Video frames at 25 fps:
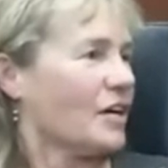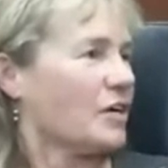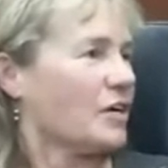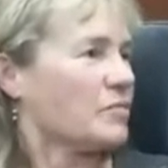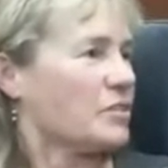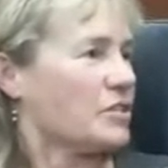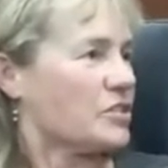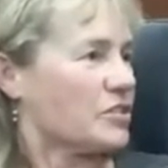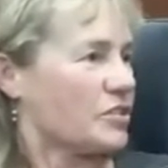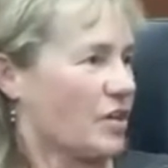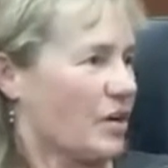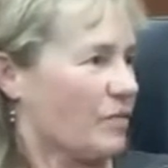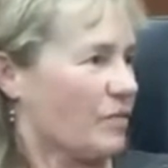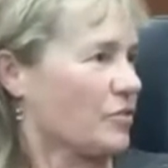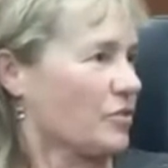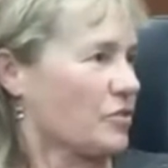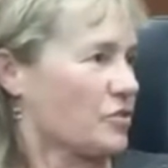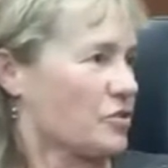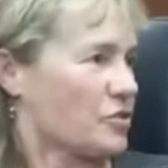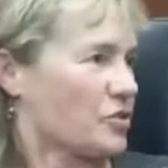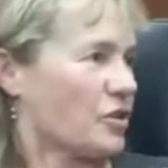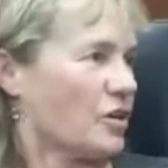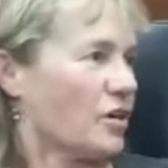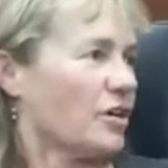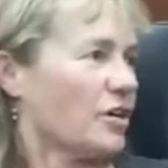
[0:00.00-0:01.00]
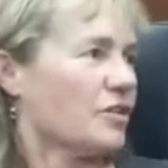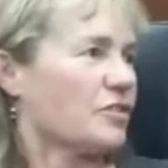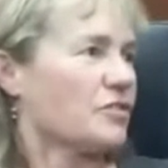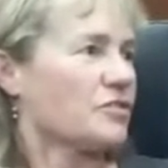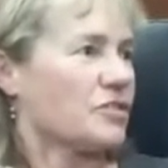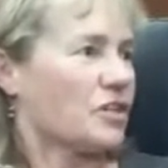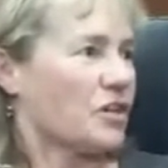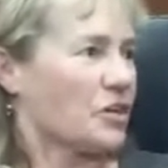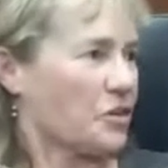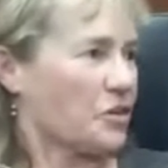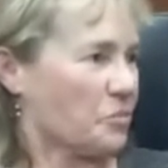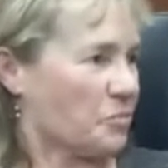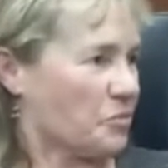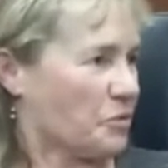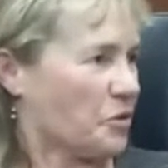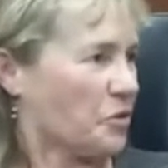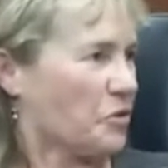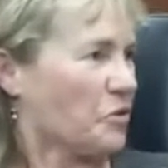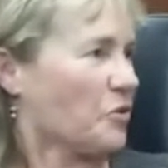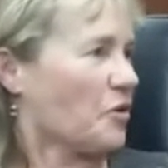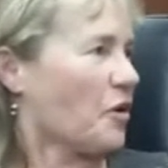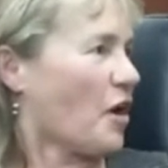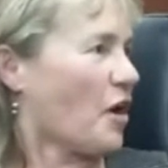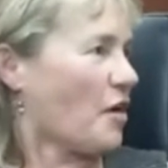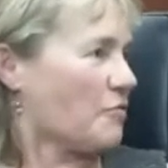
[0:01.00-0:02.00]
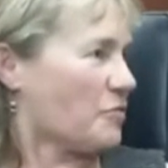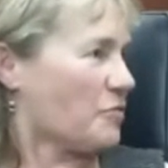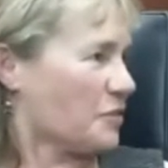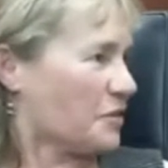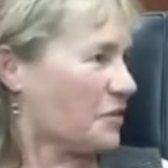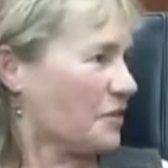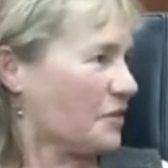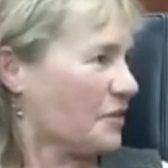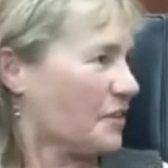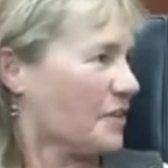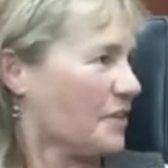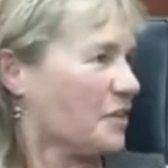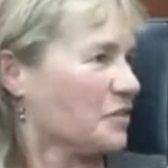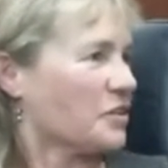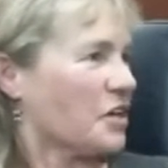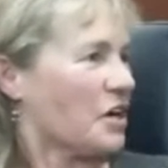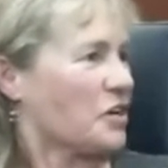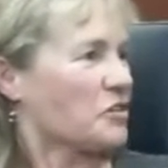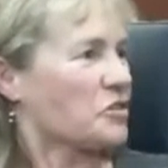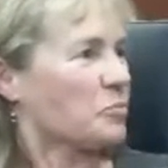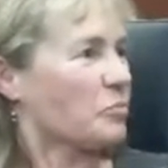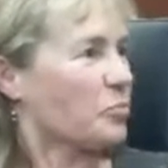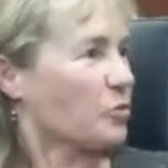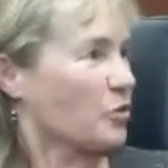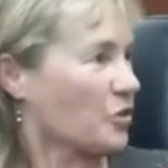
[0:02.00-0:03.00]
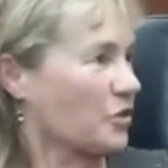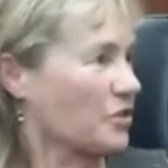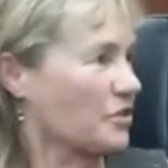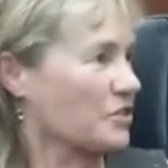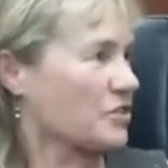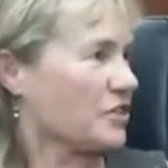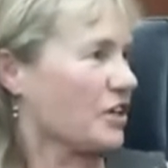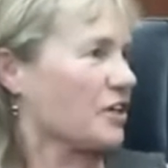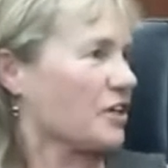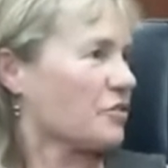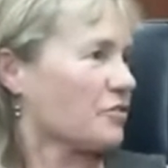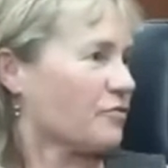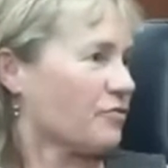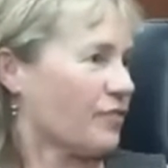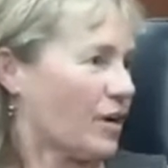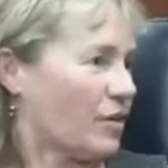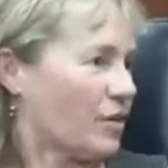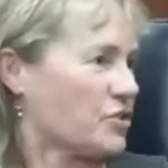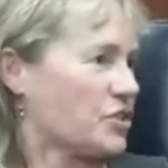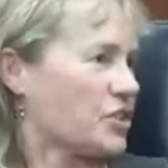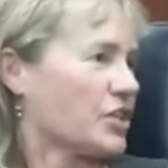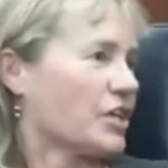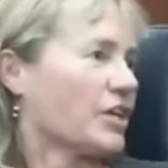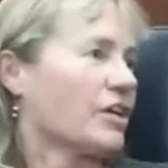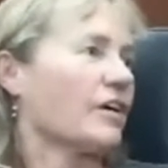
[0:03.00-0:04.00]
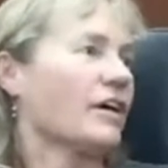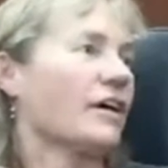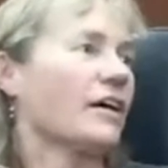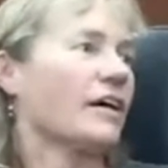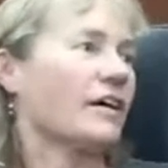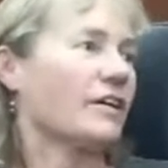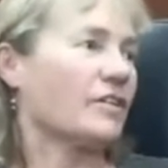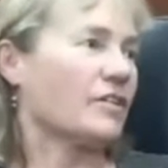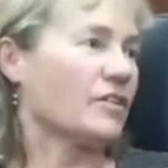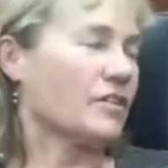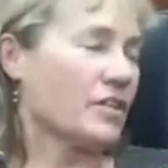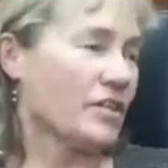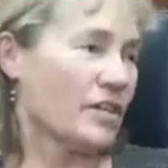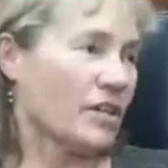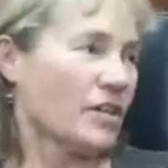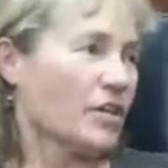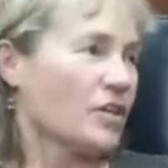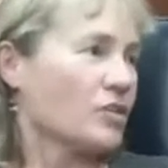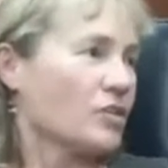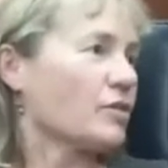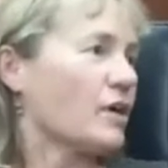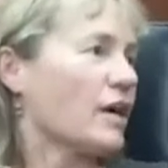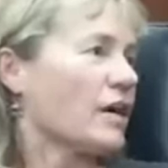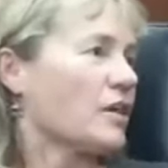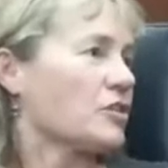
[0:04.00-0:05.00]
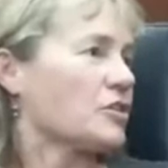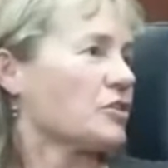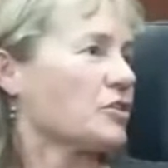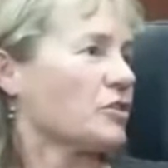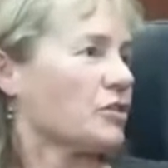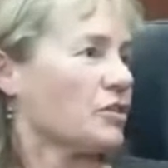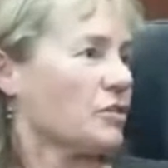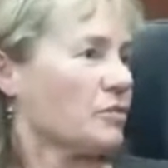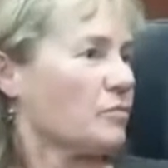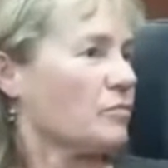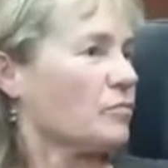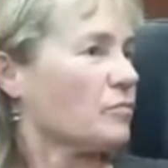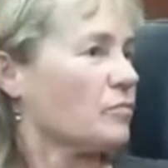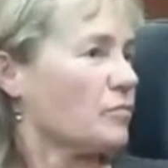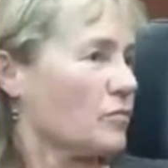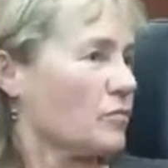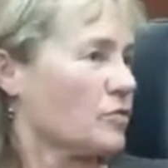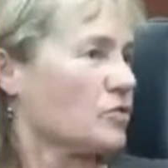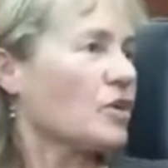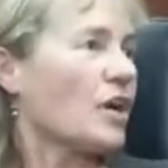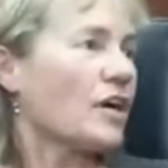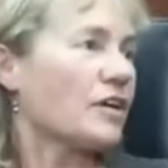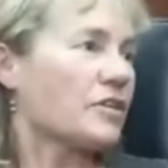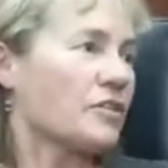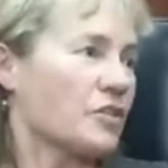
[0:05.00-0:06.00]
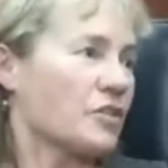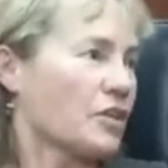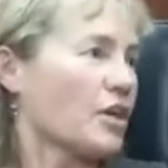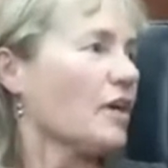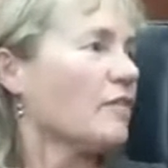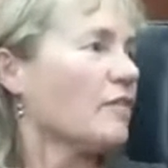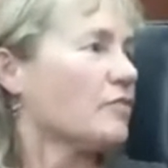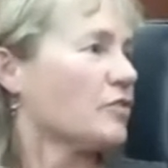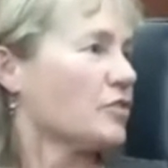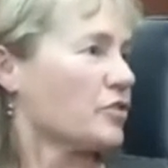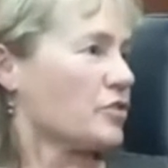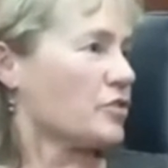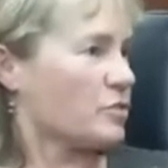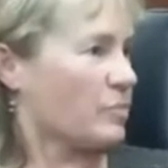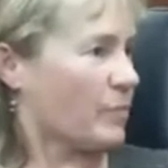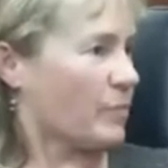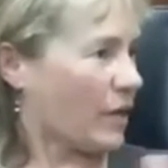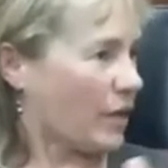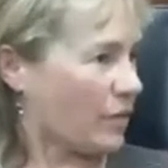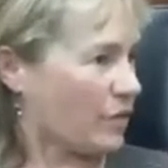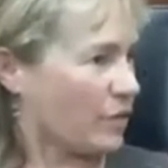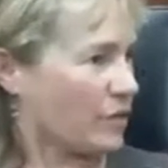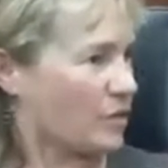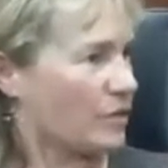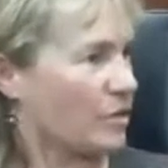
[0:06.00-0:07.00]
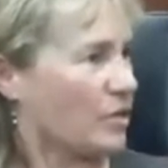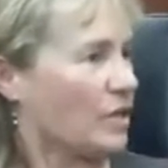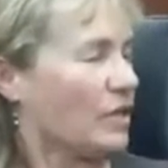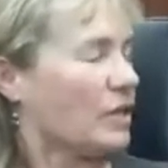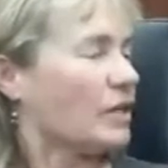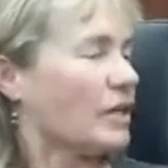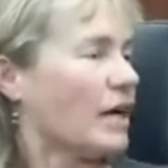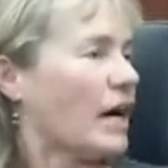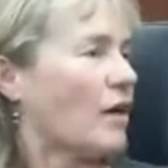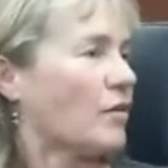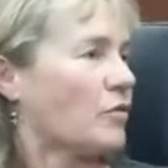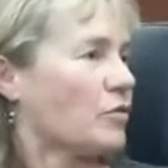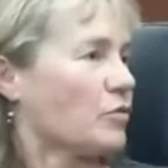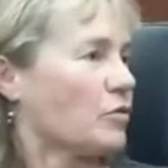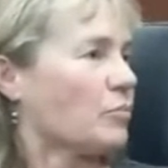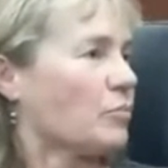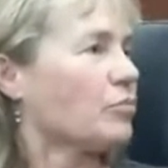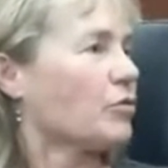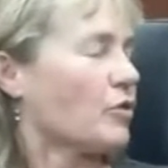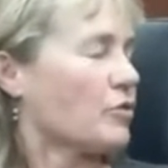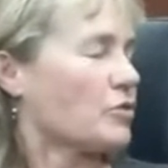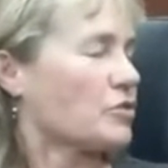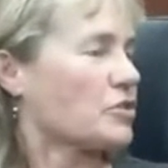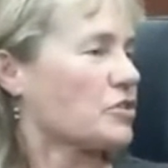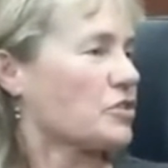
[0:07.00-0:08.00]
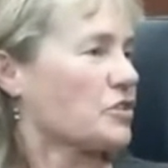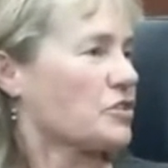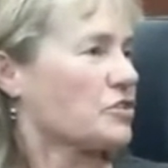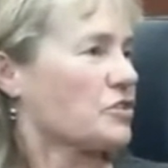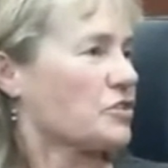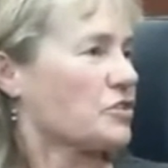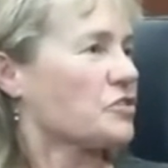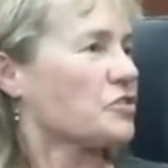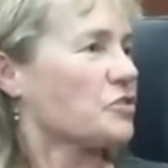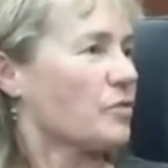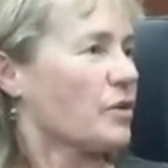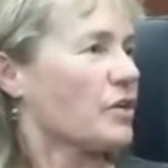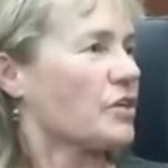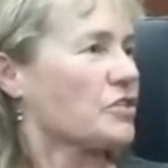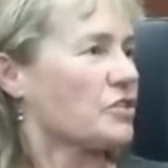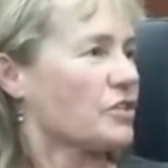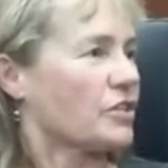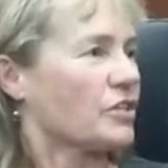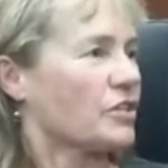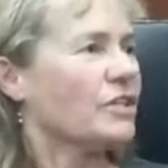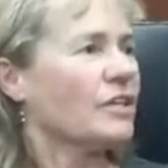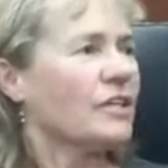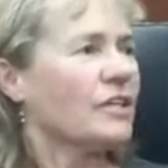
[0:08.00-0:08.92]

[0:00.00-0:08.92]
These governors' calls are, they're often Dr. Birx, Dr. Fauci are on, trying to talk to the governors about how to approach the situation.